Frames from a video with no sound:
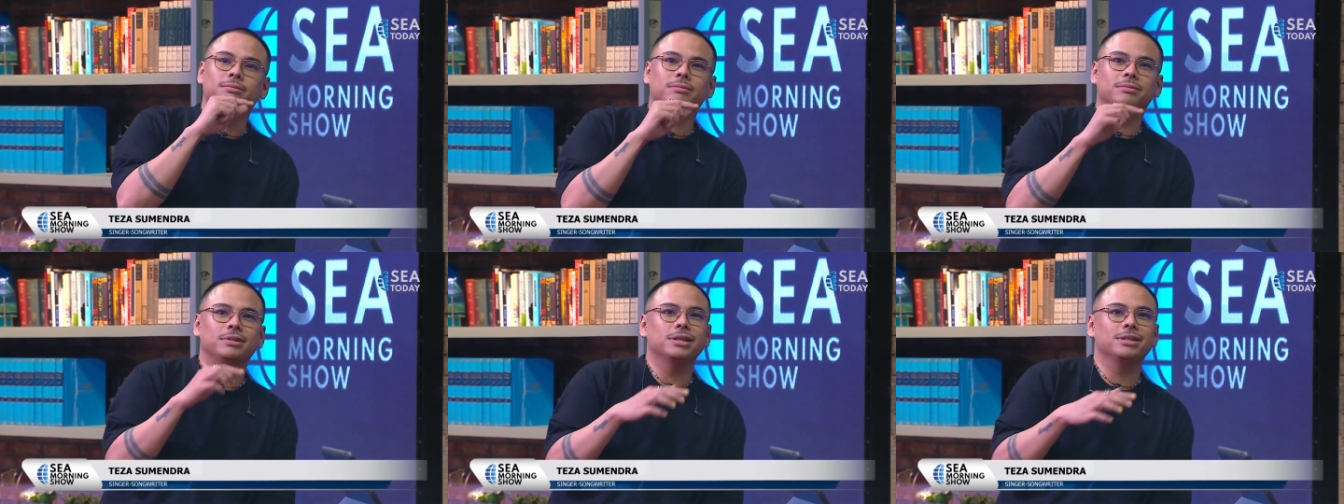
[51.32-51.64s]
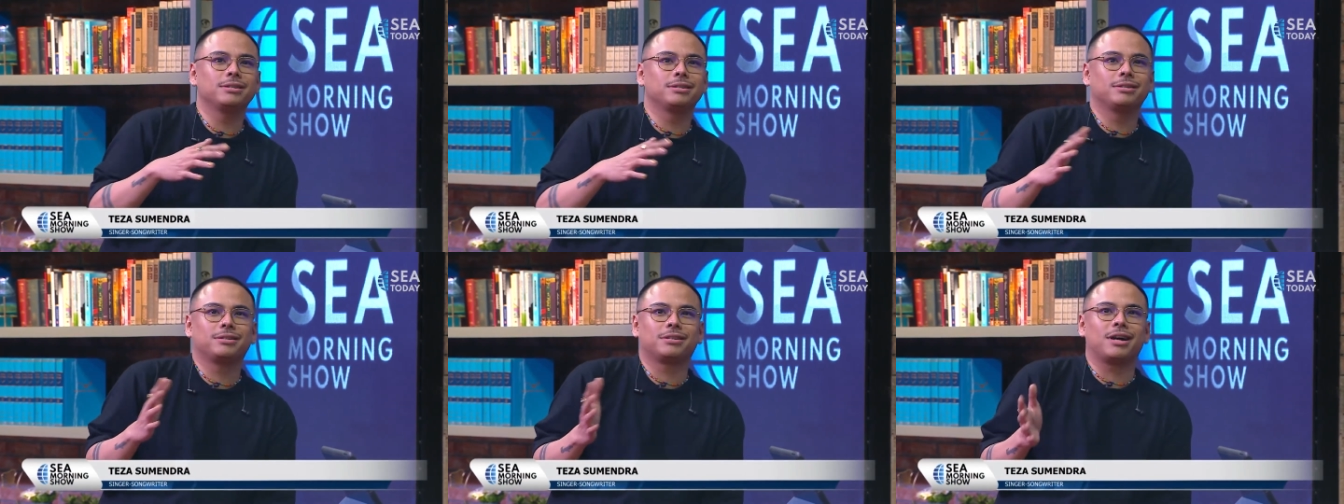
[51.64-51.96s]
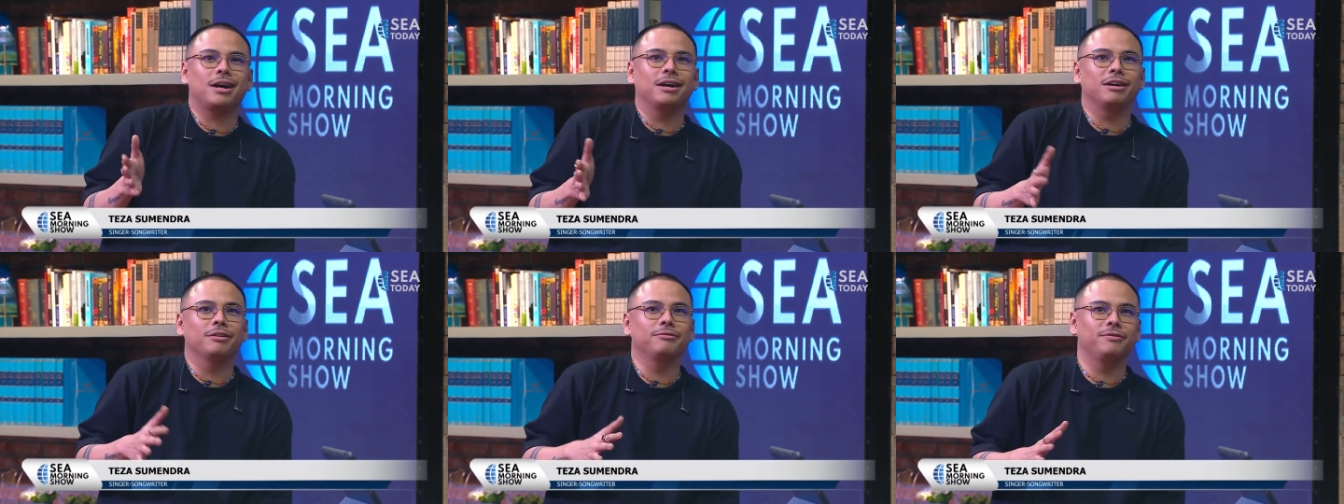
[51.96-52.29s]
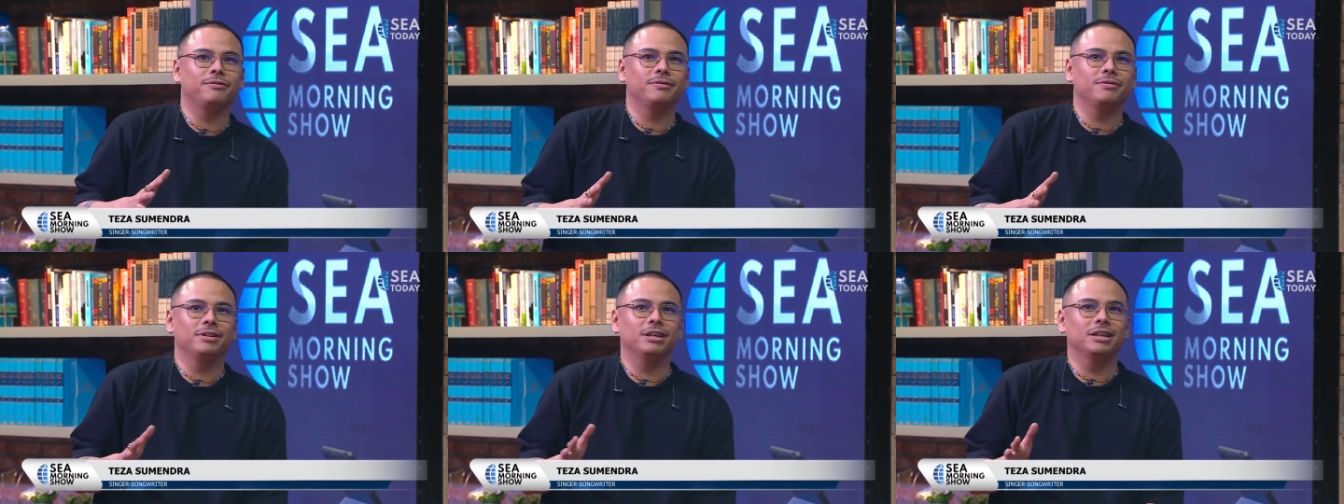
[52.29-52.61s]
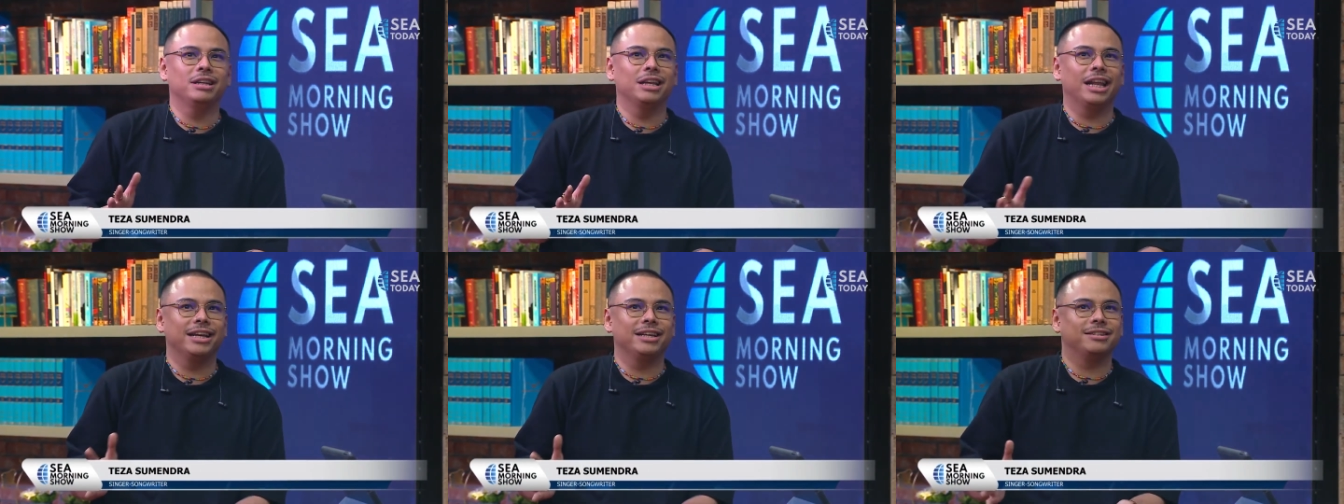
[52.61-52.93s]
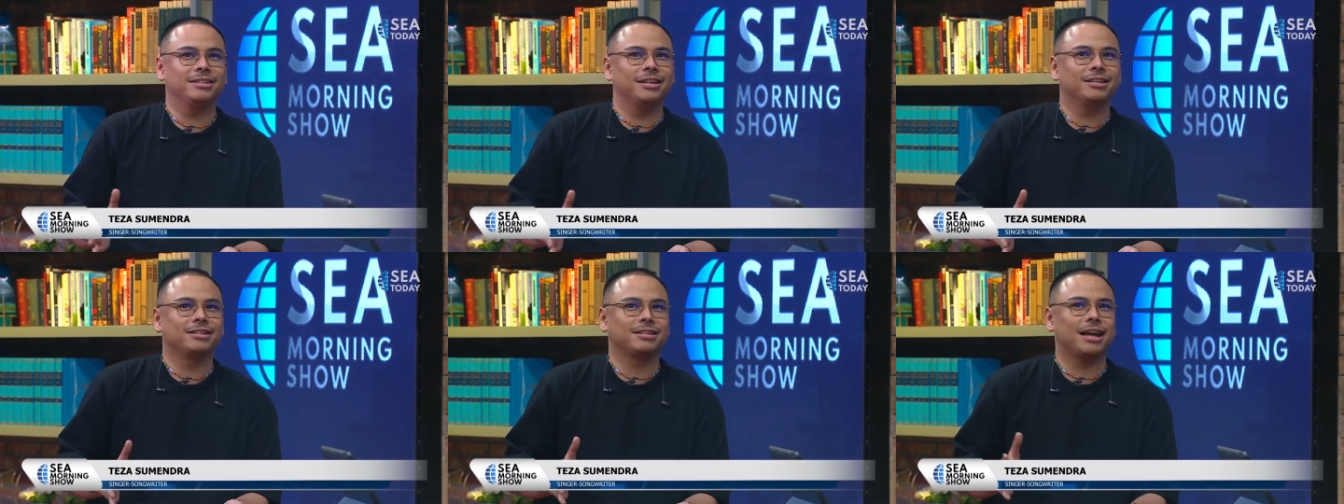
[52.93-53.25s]
this kind of
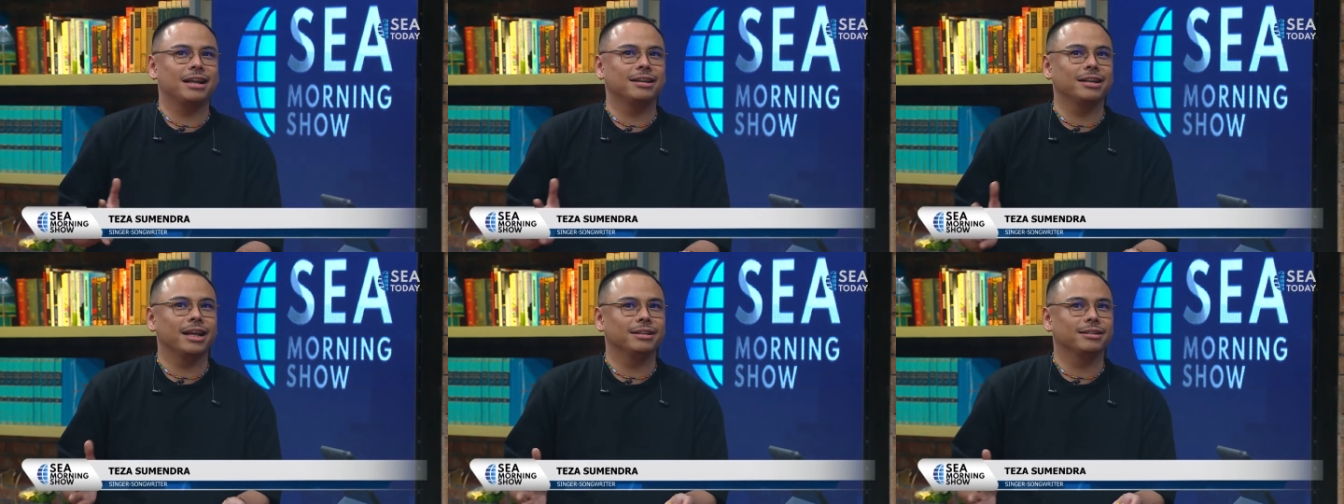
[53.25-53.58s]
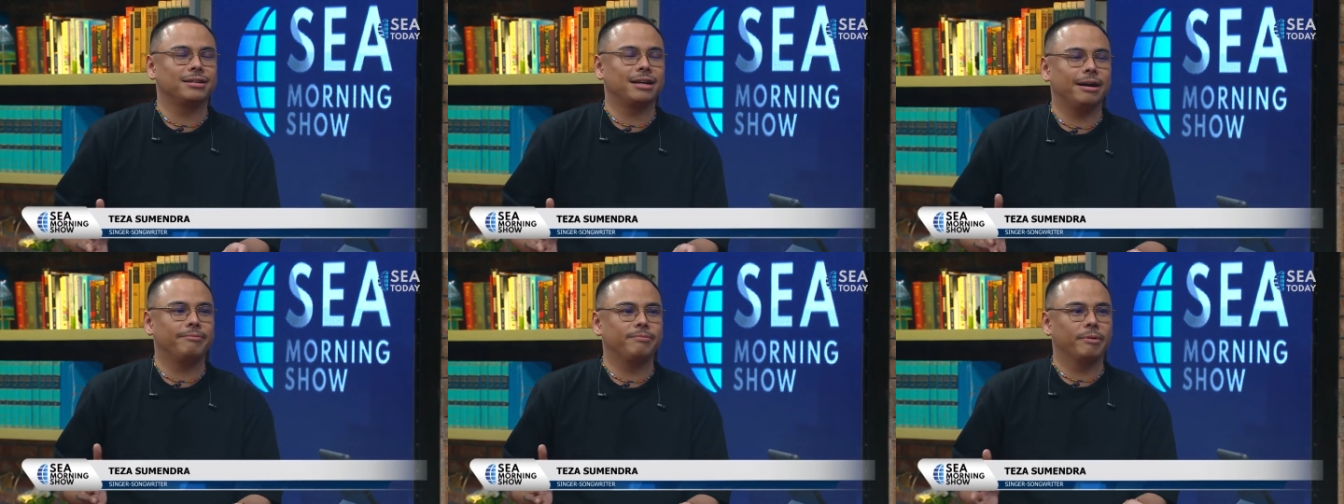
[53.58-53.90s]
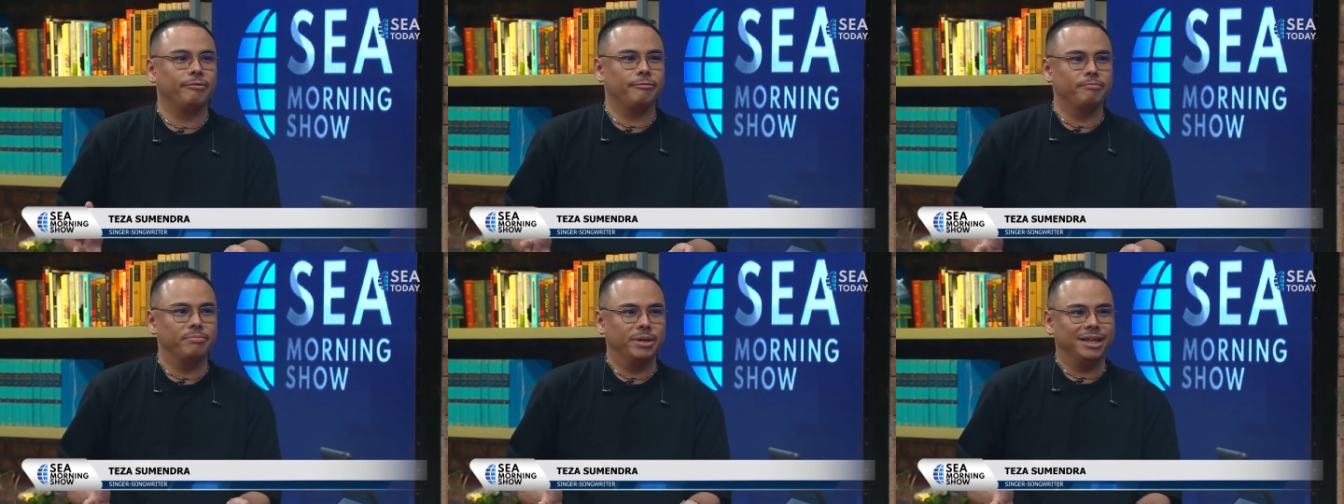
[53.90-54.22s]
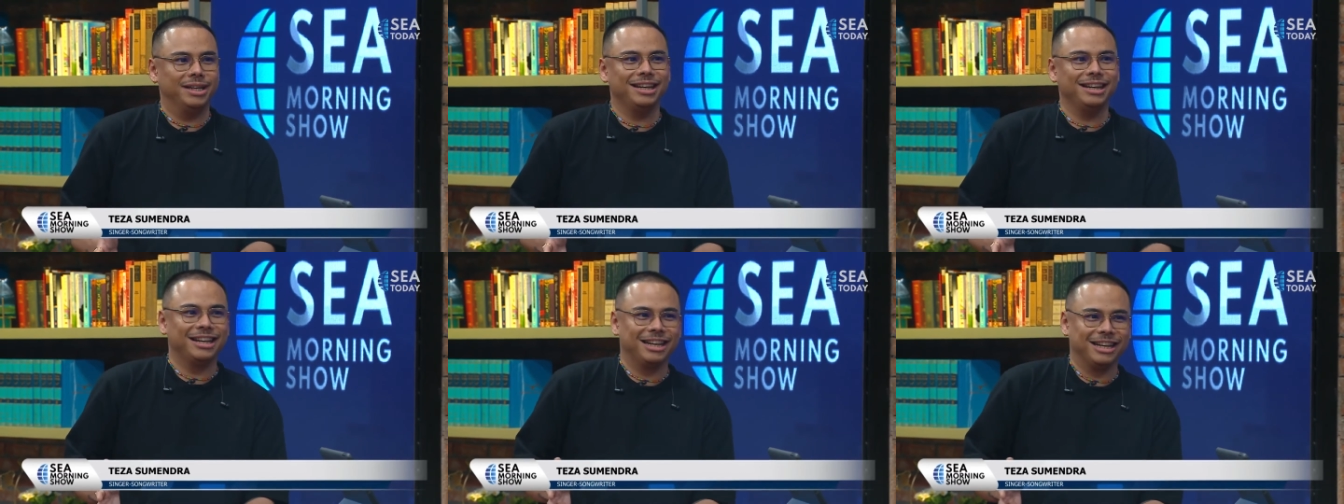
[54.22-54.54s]
lazy Sunday type of beat.